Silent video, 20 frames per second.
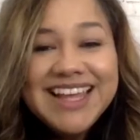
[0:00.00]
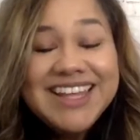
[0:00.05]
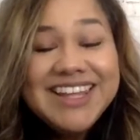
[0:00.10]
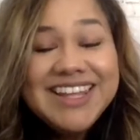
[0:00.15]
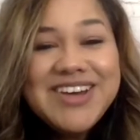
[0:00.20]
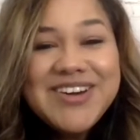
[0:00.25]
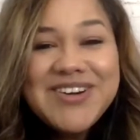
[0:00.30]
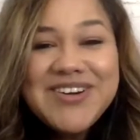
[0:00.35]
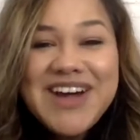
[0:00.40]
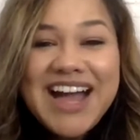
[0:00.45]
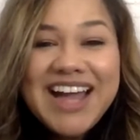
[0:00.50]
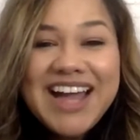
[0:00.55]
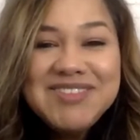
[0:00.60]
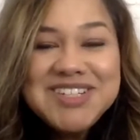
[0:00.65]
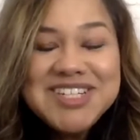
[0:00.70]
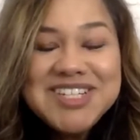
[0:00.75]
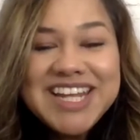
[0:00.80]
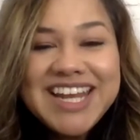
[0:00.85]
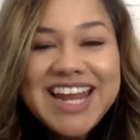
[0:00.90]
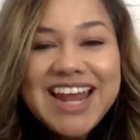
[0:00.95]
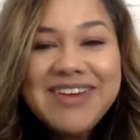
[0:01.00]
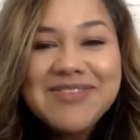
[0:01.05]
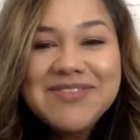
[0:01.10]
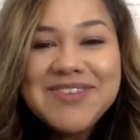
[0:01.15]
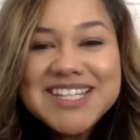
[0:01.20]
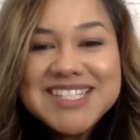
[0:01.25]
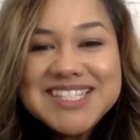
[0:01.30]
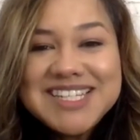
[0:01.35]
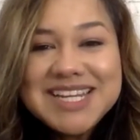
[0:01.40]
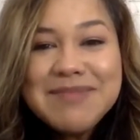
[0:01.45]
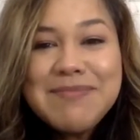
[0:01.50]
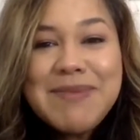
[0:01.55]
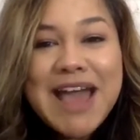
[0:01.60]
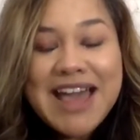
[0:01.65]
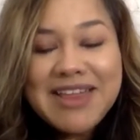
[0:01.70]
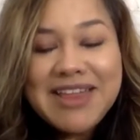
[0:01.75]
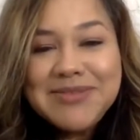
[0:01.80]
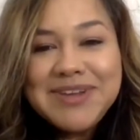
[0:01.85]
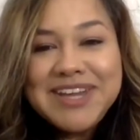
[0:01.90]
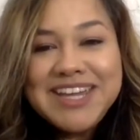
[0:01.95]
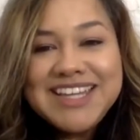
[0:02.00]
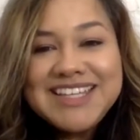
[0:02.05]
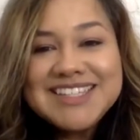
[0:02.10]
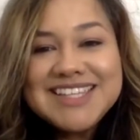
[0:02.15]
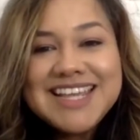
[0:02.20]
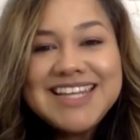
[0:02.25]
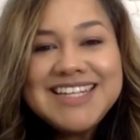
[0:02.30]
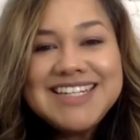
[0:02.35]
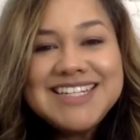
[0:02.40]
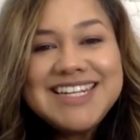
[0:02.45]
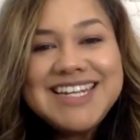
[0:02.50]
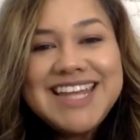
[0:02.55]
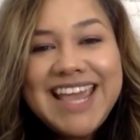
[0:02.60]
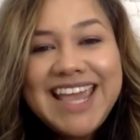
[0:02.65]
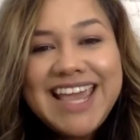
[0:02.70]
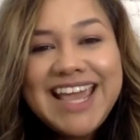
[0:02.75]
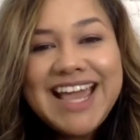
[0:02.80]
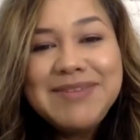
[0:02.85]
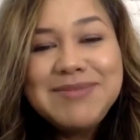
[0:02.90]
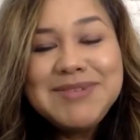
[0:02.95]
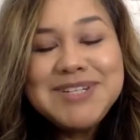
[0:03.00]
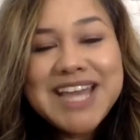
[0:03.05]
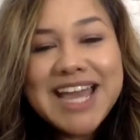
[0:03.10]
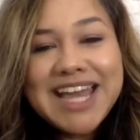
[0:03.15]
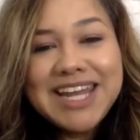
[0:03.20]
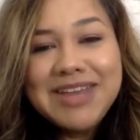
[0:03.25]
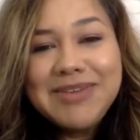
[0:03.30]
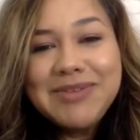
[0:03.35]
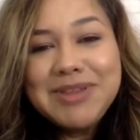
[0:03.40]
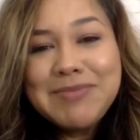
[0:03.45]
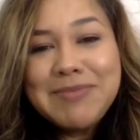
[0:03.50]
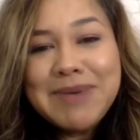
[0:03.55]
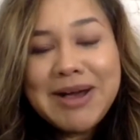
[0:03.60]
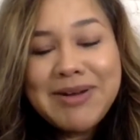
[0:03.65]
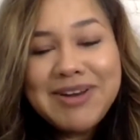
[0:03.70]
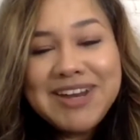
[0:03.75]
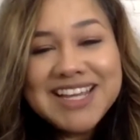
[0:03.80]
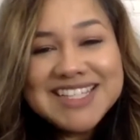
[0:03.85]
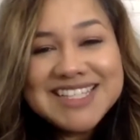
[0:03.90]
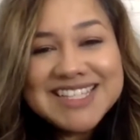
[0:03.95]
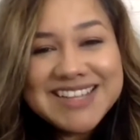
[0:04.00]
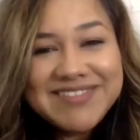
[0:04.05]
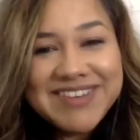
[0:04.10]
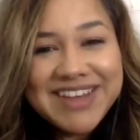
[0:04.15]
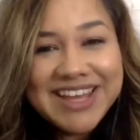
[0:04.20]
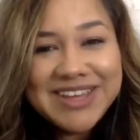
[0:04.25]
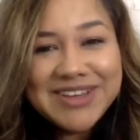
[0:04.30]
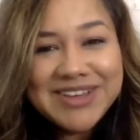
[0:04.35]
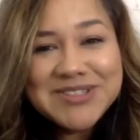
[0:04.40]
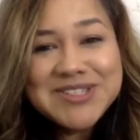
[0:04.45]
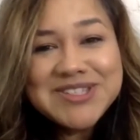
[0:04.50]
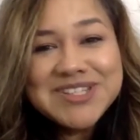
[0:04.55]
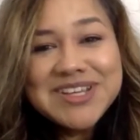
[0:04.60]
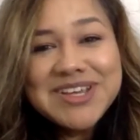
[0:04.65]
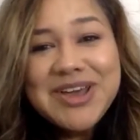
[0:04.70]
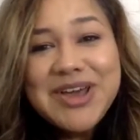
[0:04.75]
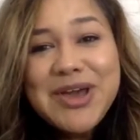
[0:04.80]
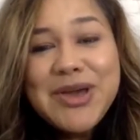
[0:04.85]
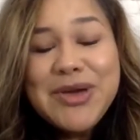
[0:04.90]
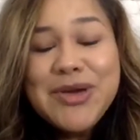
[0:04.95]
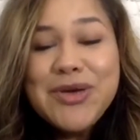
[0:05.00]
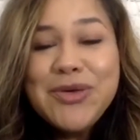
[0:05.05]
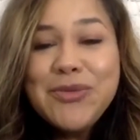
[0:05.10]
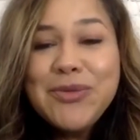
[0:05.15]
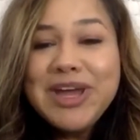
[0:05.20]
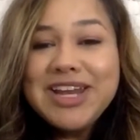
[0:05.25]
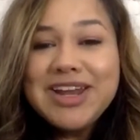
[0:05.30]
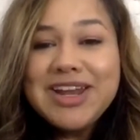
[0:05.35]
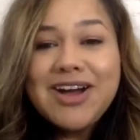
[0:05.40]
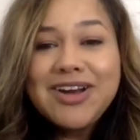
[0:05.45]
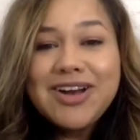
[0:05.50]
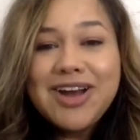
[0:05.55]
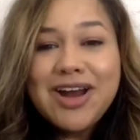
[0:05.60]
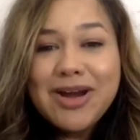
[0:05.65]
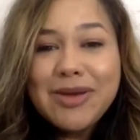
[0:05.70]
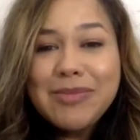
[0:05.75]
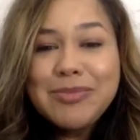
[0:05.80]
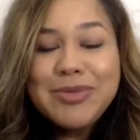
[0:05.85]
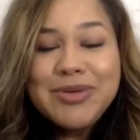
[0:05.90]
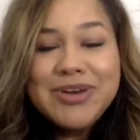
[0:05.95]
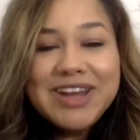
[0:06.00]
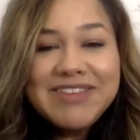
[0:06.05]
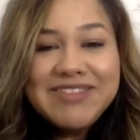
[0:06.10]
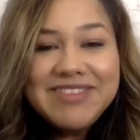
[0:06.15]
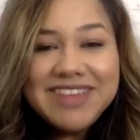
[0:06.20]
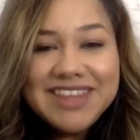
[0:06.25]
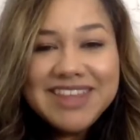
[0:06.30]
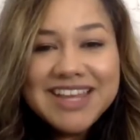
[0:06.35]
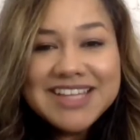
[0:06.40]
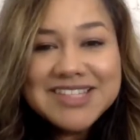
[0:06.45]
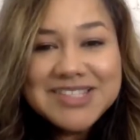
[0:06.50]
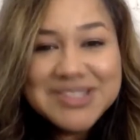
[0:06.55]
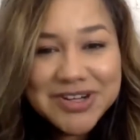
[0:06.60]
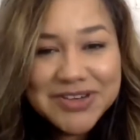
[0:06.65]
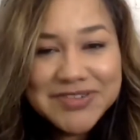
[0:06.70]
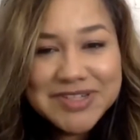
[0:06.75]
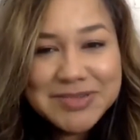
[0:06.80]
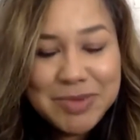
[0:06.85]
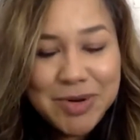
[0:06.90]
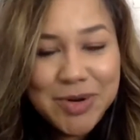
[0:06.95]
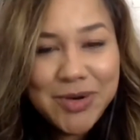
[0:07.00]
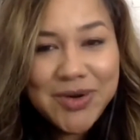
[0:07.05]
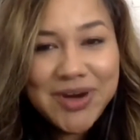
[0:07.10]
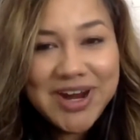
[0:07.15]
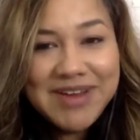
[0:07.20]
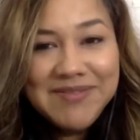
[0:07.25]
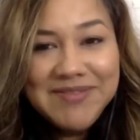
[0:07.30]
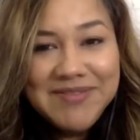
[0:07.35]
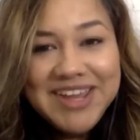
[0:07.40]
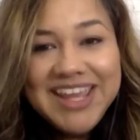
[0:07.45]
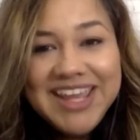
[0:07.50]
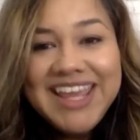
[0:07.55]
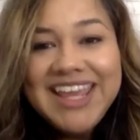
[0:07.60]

Hello, I'm Jeanette at Rustic Pathways, and today I'm chatting with Paola Zevallos, who went on our Pura Vida service program